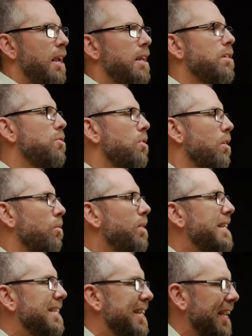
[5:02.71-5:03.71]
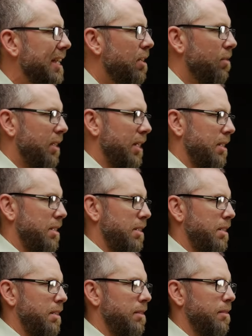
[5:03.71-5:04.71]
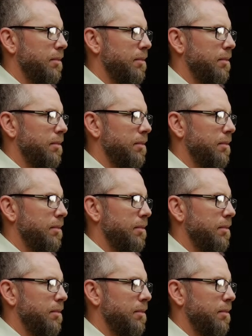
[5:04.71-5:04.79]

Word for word: is ridiculous.